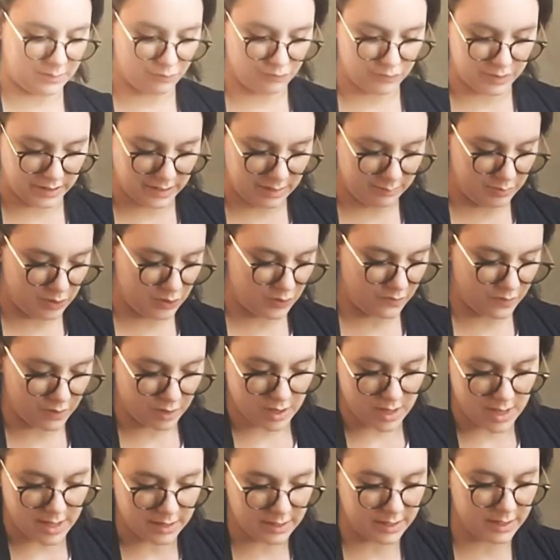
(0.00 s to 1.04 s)
a really beautiful
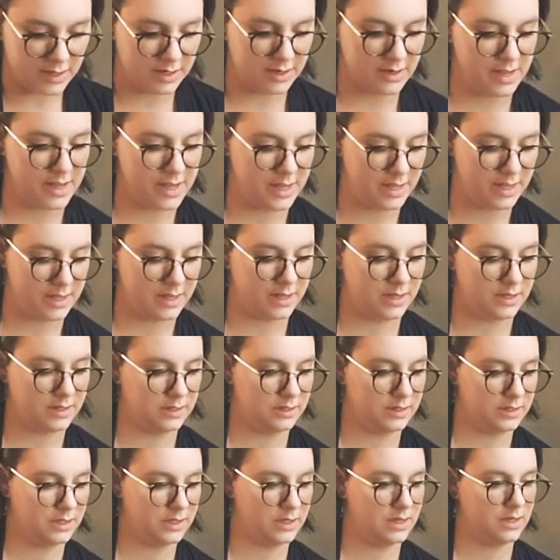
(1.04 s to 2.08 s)
color,
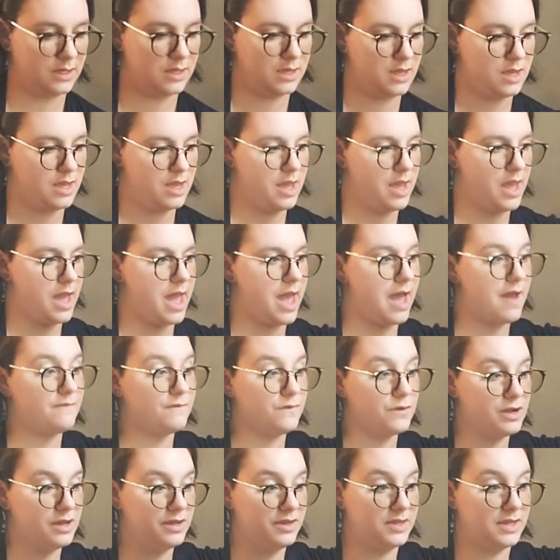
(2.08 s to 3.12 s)
and
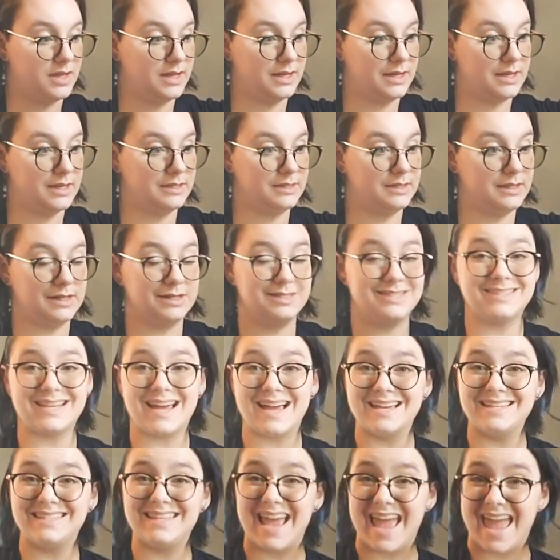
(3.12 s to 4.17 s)
everything is in a
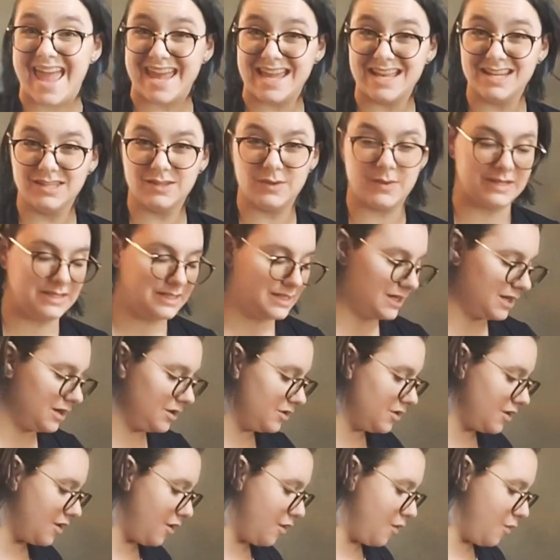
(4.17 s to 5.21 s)
size 8. So I
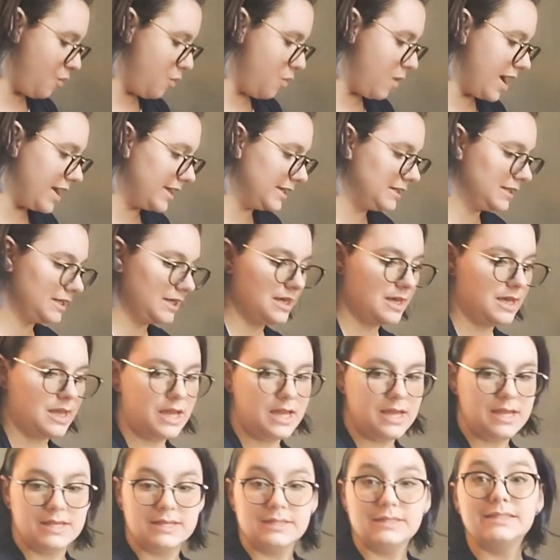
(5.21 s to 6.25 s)
didn't know what
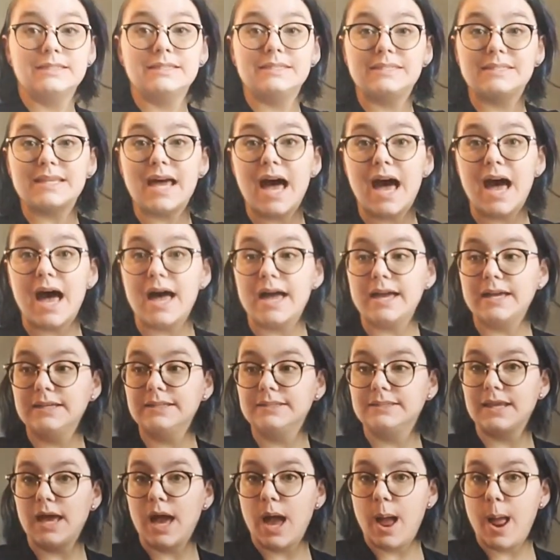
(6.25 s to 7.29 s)

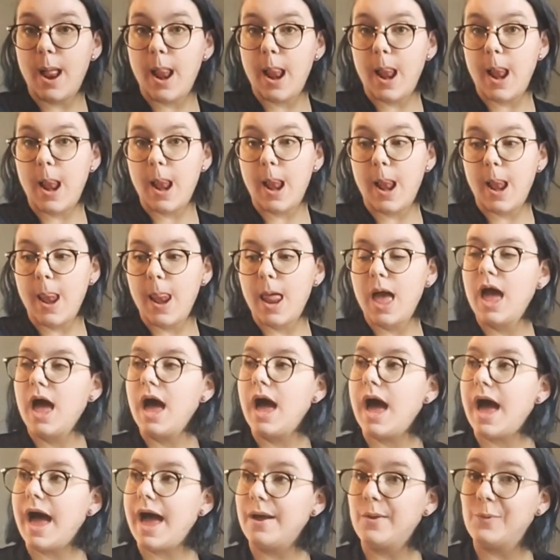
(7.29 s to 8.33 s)
size
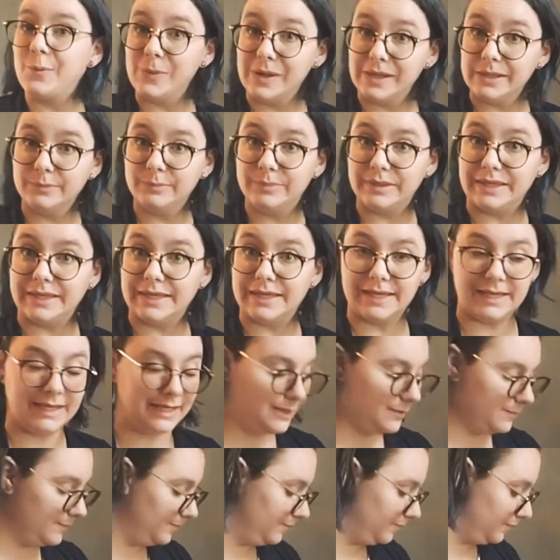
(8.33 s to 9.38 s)
I will be
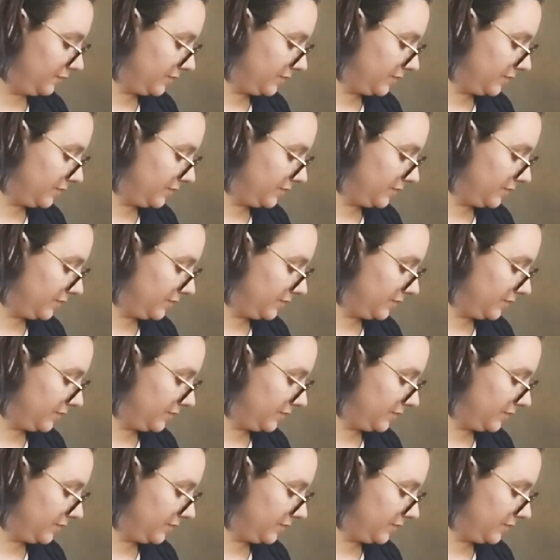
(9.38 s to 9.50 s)
in,